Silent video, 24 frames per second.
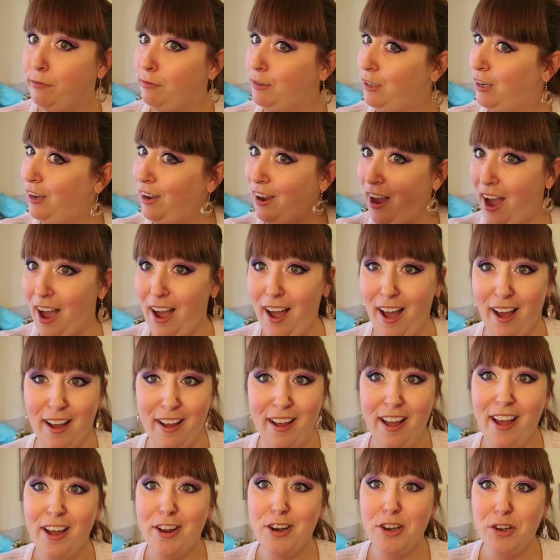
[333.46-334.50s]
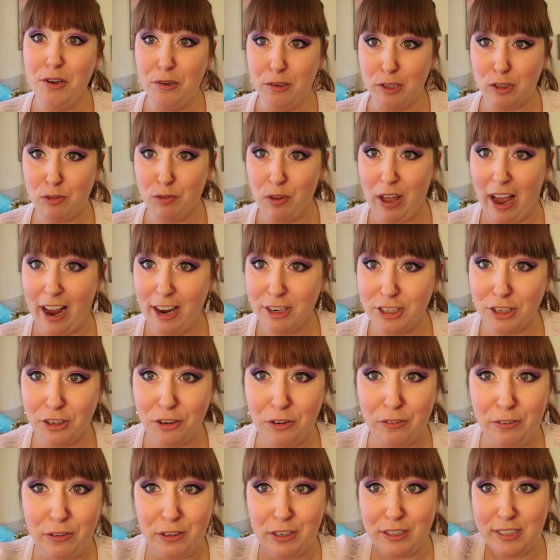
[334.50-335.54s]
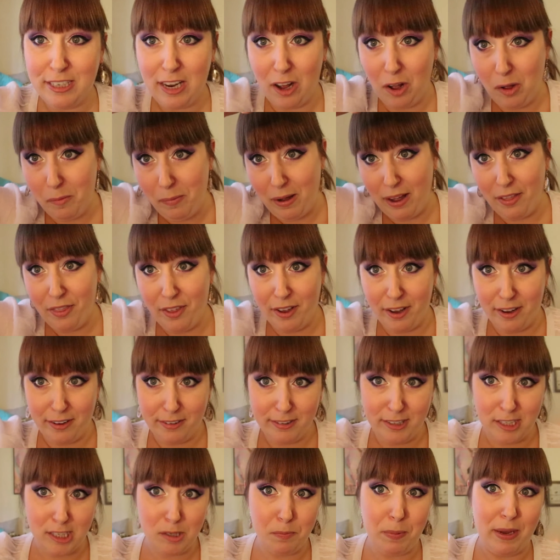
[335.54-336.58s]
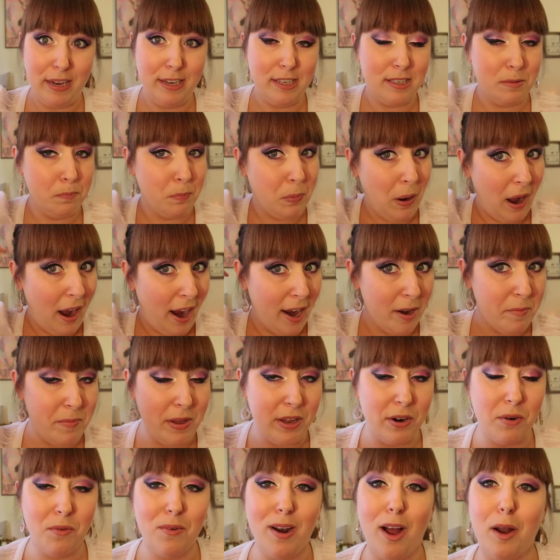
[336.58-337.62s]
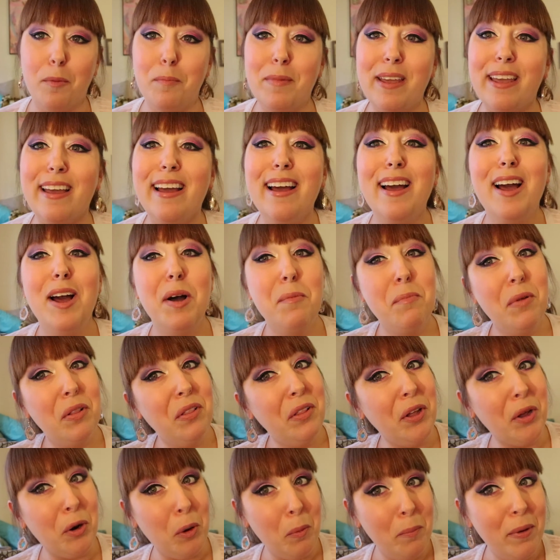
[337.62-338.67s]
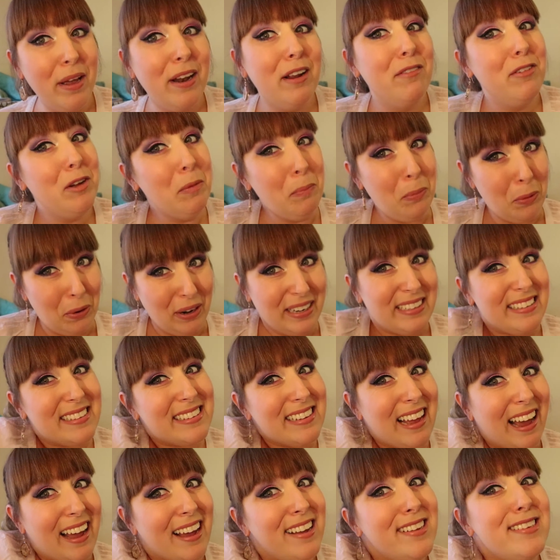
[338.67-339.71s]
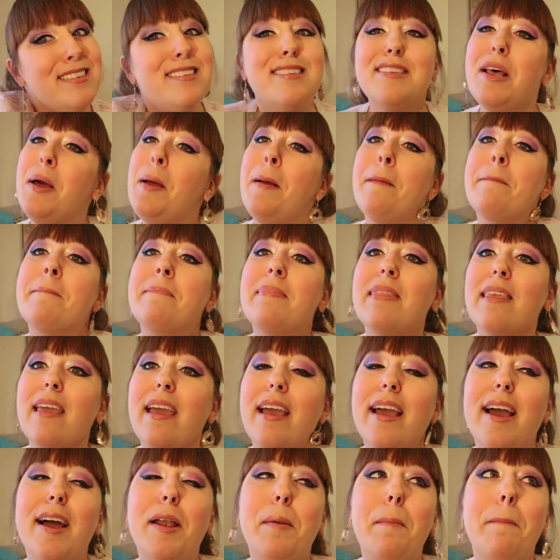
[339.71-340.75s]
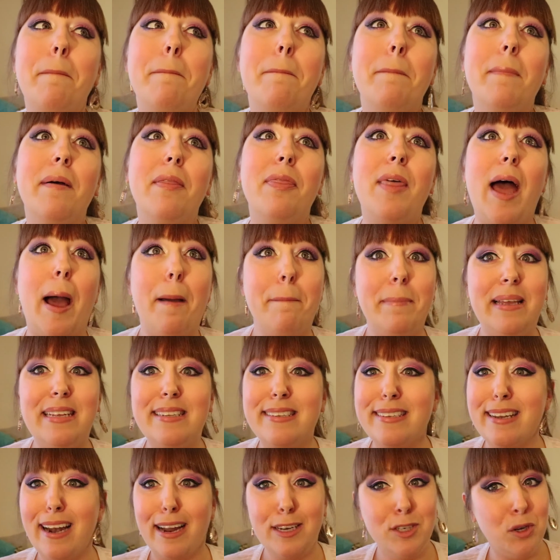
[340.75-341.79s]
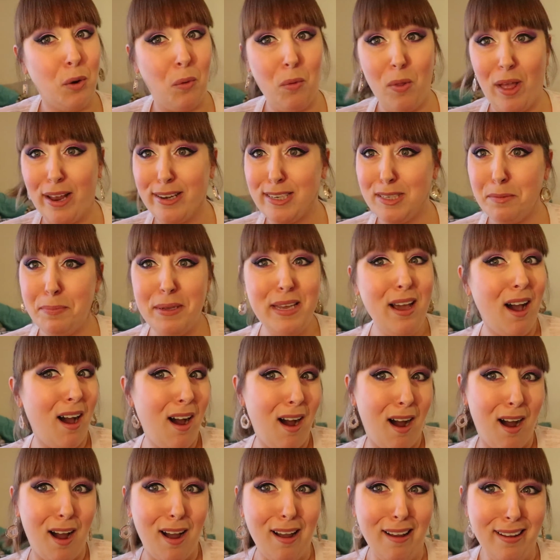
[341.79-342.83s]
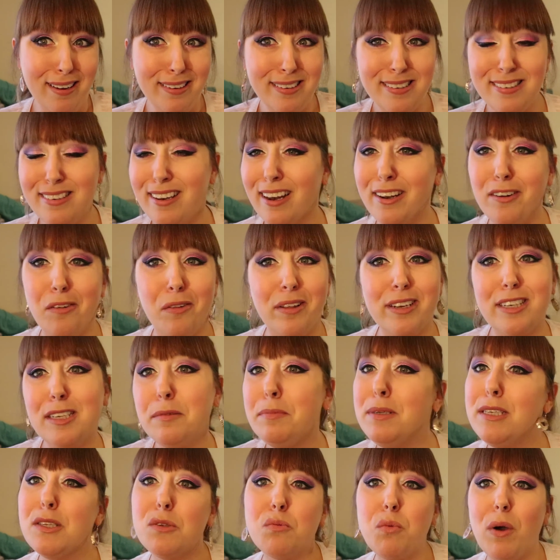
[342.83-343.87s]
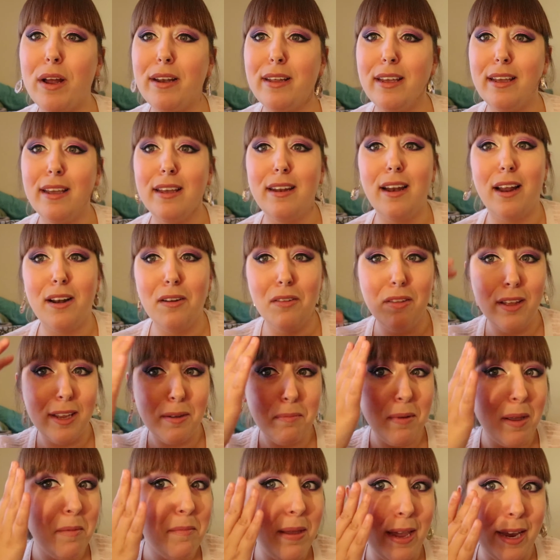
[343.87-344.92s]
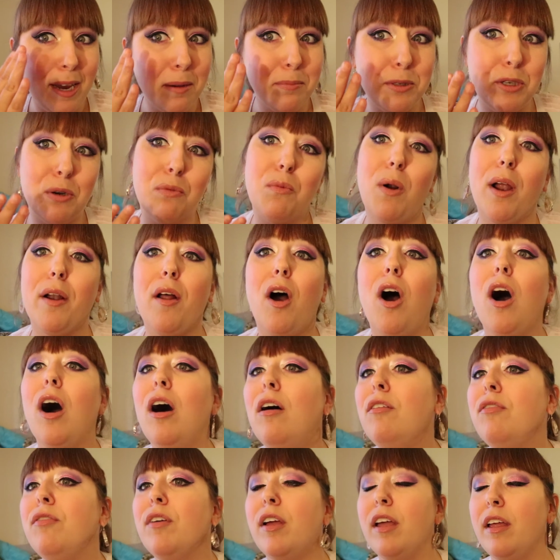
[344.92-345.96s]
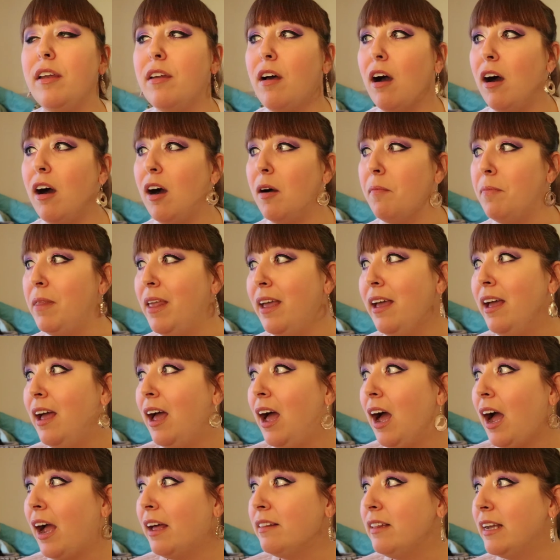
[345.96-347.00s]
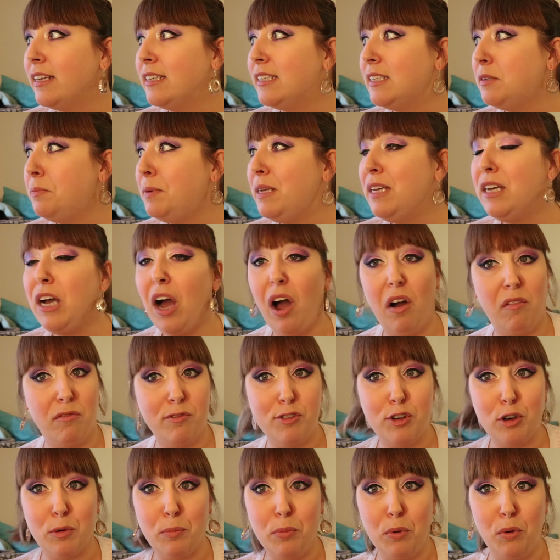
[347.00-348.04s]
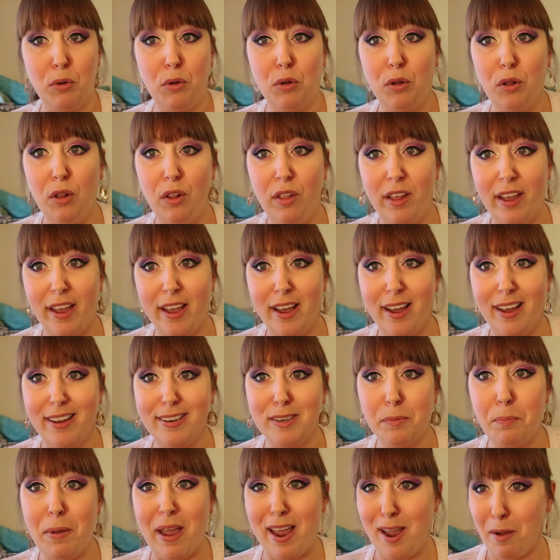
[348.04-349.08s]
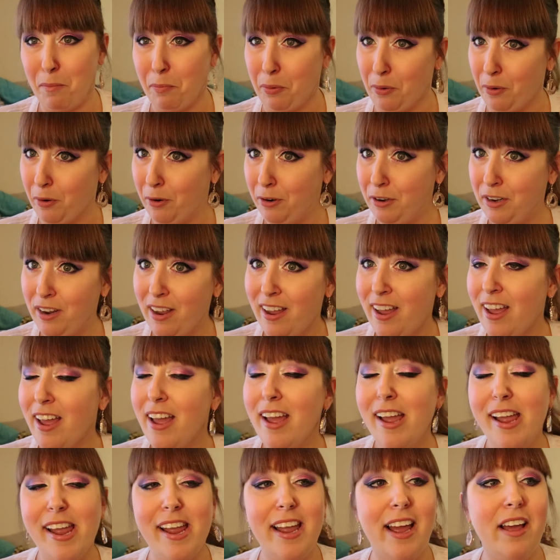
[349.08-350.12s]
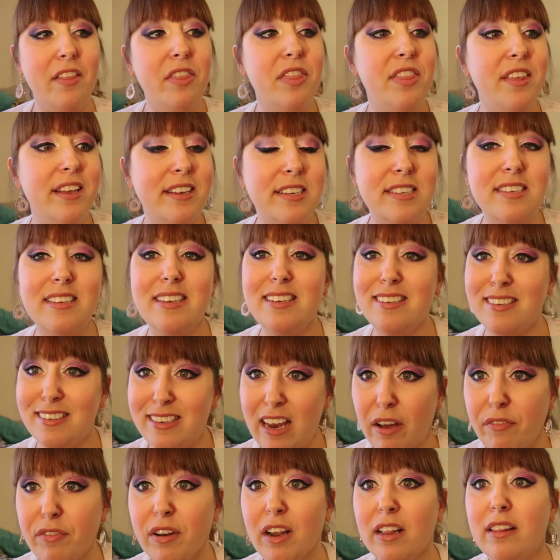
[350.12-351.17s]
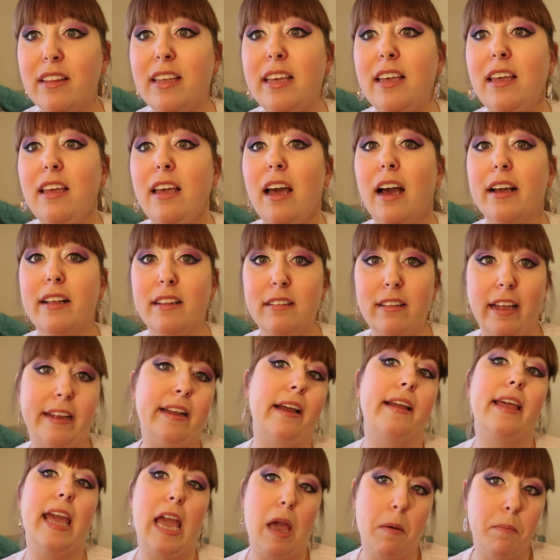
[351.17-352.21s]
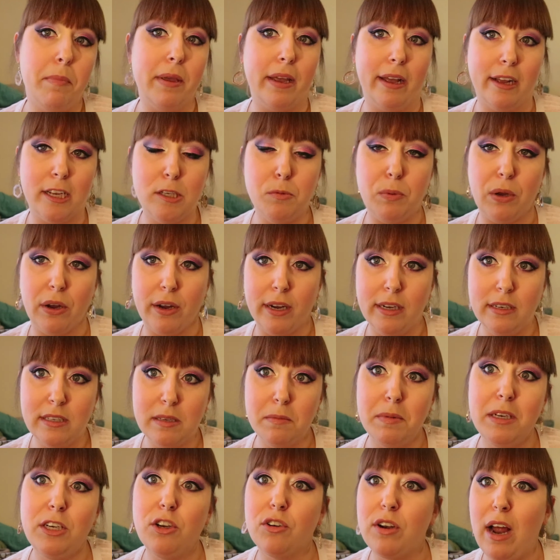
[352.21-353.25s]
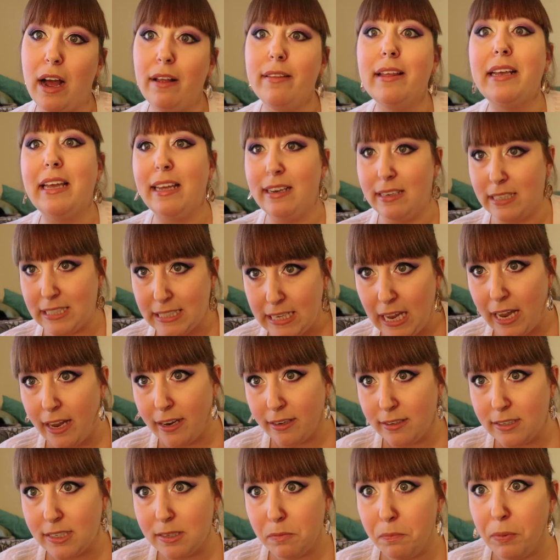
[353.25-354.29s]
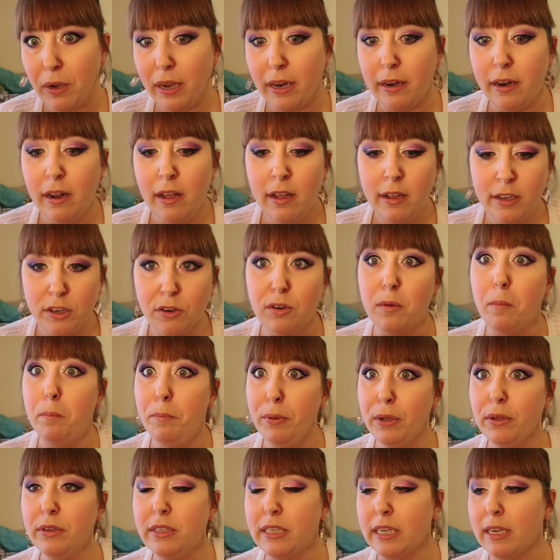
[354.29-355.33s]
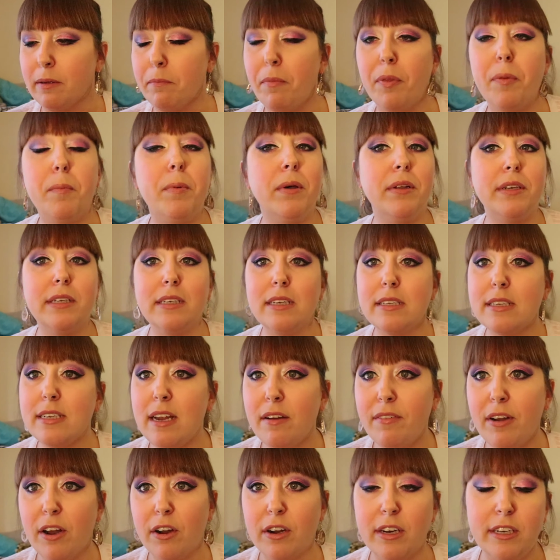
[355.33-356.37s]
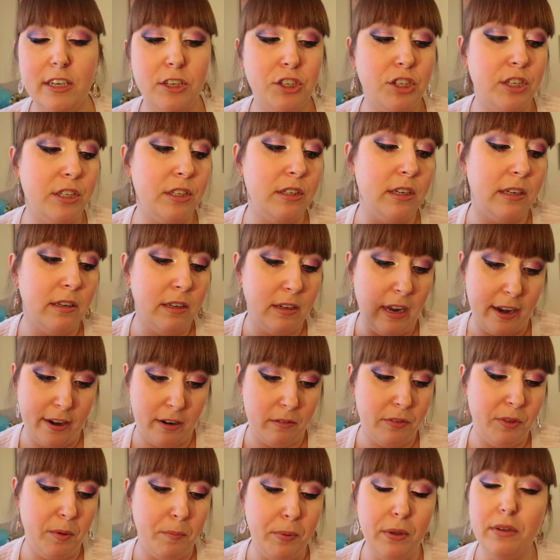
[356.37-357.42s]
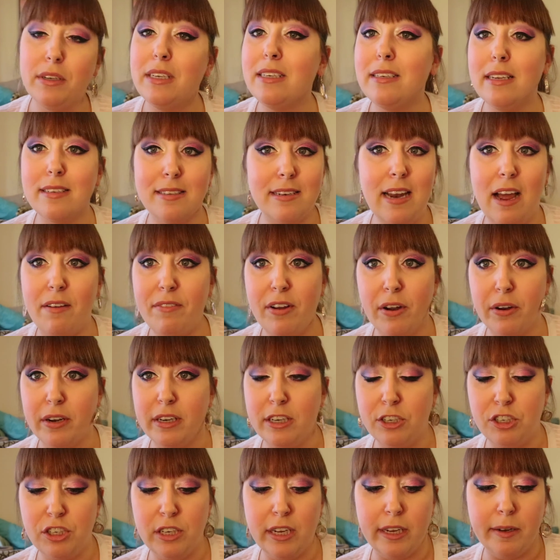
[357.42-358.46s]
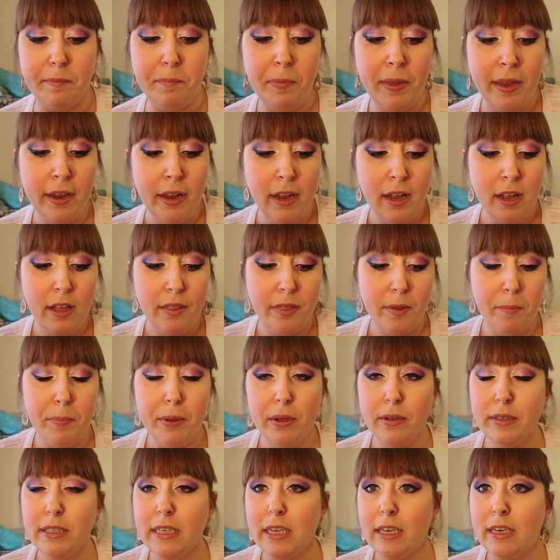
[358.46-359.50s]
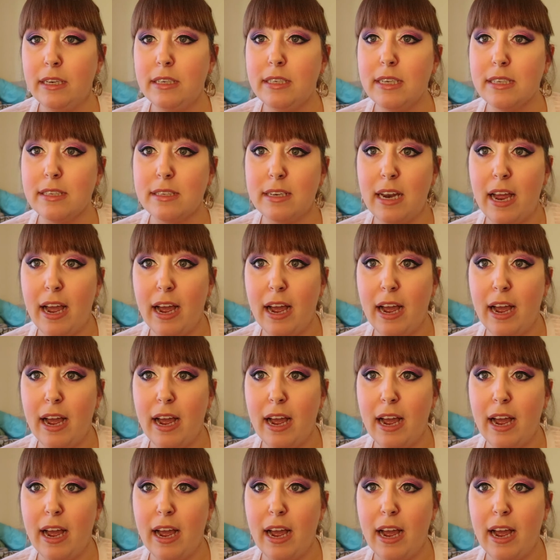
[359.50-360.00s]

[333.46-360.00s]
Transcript: yeah, newsflash, I don't know if you can tell by the space behind me and around me, I'm a little bit of a princess, and that means that I don't like to be hot, and I don't like to be sweaty, and I don't like my makeup to run off, and I like to be comfortable and pampered. And this is definitely like a camping experience. I mean, you're not like in tent, but you're in a building, but the building doesn't have air conditioning. The building doesn't have air conditioning. The building doesn't